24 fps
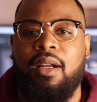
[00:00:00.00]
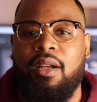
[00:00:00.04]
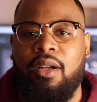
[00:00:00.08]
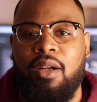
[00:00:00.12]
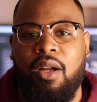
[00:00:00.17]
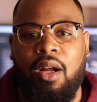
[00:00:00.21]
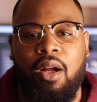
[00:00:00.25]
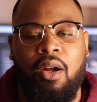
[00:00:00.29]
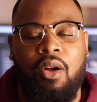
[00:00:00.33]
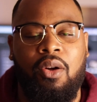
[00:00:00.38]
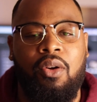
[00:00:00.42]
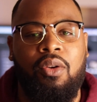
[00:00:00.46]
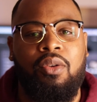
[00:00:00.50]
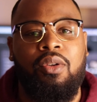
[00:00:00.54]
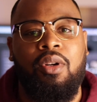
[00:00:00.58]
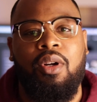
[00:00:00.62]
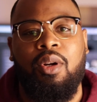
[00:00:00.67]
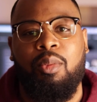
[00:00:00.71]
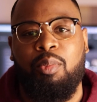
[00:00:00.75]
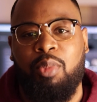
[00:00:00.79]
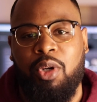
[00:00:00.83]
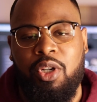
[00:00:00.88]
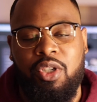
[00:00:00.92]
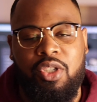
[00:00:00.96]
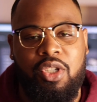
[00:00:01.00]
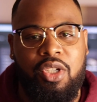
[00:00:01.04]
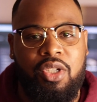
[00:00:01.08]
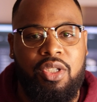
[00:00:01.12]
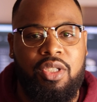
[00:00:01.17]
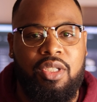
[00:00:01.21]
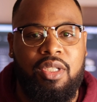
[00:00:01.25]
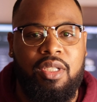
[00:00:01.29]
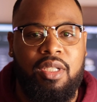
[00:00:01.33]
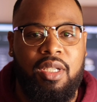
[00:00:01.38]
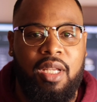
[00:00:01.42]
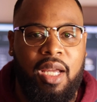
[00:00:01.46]
Go
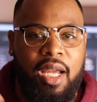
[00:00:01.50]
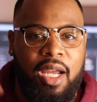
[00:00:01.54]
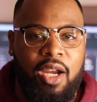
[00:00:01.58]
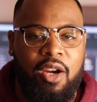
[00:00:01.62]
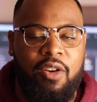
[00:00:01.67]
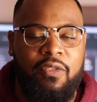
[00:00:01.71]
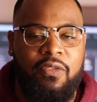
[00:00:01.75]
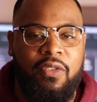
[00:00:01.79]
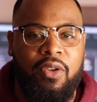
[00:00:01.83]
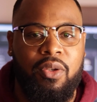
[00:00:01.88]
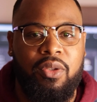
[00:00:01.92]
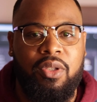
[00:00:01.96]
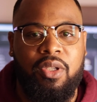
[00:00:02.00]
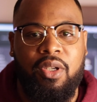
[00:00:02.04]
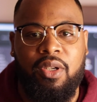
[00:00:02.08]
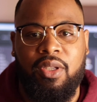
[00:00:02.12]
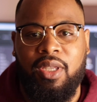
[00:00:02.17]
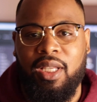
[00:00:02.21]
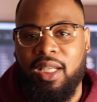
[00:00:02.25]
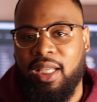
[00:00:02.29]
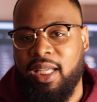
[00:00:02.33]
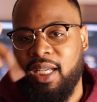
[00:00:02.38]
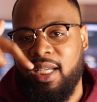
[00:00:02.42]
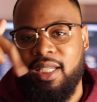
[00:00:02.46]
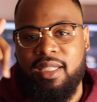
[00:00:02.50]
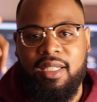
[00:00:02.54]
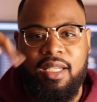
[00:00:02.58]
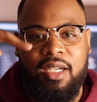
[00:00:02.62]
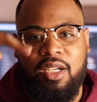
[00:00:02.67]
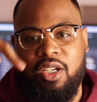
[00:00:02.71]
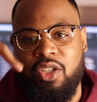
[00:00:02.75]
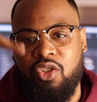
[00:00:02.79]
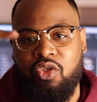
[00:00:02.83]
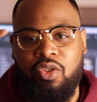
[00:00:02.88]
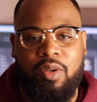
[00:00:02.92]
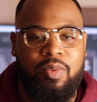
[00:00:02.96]
purchase the air filter. The link is in the
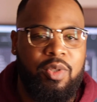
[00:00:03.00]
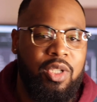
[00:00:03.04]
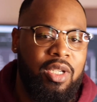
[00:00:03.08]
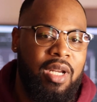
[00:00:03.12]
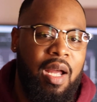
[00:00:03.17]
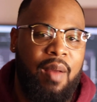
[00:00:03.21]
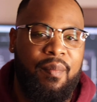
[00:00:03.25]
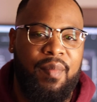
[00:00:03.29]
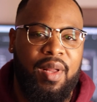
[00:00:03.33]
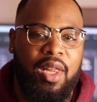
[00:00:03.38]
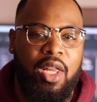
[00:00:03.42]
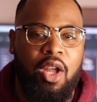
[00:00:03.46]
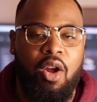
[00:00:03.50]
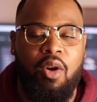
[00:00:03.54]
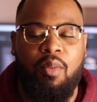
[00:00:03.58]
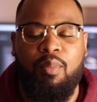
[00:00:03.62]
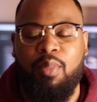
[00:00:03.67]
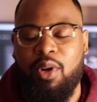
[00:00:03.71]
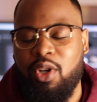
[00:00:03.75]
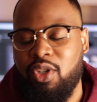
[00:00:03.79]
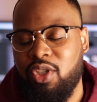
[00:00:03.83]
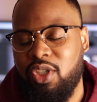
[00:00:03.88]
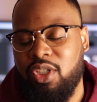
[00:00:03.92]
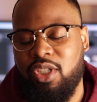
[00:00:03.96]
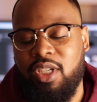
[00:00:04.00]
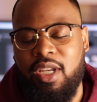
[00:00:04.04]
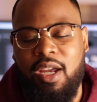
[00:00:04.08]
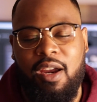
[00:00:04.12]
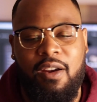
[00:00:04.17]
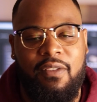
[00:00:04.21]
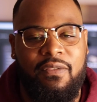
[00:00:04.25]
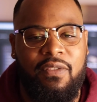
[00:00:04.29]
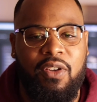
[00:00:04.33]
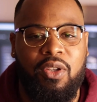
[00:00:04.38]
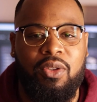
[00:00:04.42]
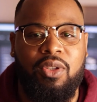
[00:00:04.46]
description down below. Purchase the
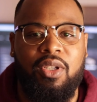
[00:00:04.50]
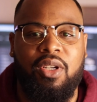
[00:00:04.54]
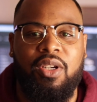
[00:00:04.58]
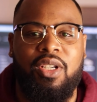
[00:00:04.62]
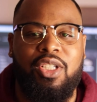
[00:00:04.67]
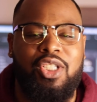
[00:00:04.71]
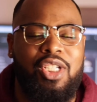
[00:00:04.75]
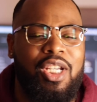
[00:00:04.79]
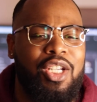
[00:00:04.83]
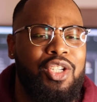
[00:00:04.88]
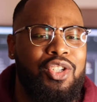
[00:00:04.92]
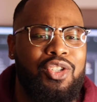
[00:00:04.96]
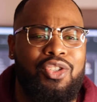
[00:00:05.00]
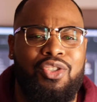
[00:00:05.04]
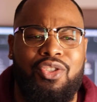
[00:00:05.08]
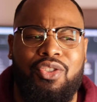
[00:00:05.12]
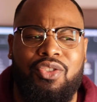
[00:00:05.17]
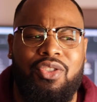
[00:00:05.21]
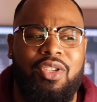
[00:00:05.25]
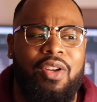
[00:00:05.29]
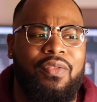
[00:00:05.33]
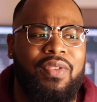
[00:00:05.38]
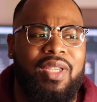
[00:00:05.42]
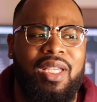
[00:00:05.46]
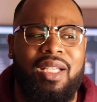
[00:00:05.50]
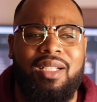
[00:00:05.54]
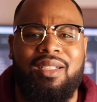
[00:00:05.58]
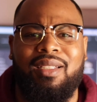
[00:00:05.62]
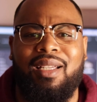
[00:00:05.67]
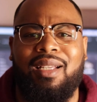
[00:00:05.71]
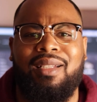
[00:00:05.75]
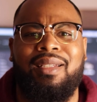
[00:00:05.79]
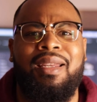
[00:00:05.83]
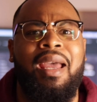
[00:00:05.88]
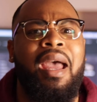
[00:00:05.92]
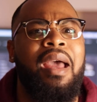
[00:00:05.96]
air filter, change it yourself. I think it's
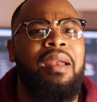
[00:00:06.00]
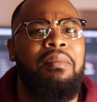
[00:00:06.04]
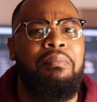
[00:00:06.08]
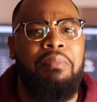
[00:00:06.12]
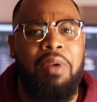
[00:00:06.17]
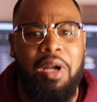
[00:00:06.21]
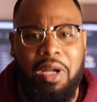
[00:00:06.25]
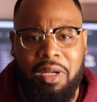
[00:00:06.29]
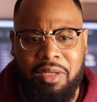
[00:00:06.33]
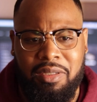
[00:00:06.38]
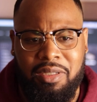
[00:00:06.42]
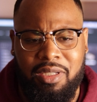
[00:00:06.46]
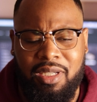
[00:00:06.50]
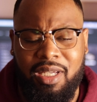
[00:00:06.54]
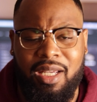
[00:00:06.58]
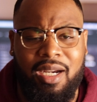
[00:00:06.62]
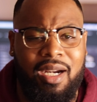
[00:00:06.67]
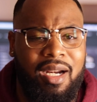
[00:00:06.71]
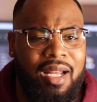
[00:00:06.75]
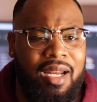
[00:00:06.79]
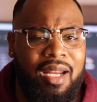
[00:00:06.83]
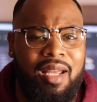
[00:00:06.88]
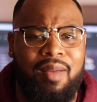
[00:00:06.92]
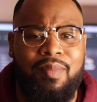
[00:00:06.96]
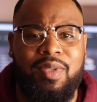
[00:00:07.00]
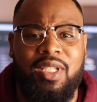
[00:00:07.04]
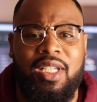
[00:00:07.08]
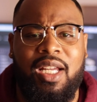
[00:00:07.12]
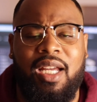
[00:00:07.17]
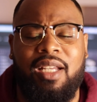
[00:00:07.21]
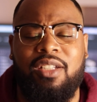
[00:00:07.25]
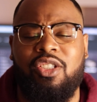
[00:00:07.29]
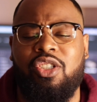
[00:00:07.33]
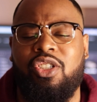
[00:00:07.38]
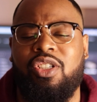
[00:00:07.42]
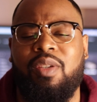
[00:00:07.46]
like 10 bucks. You get it on
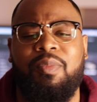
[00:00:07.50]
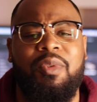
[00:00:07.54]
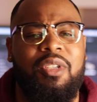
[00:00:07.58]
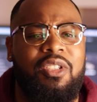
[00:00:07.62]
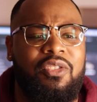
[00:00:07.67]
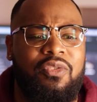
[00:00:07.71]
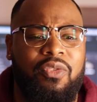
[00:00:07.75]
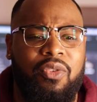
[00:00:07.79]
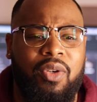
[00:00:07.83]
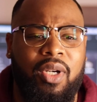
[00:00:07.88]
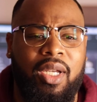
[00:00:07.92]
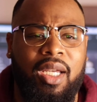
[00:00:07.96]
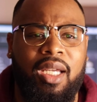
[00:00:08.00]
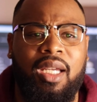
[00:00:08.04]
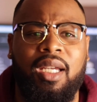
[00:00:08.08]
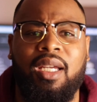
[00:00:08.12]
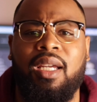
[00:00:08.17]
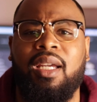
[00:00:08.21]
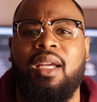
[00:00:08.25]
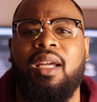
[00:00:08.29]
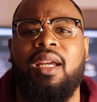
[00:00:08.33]
Amazon, shipping's free.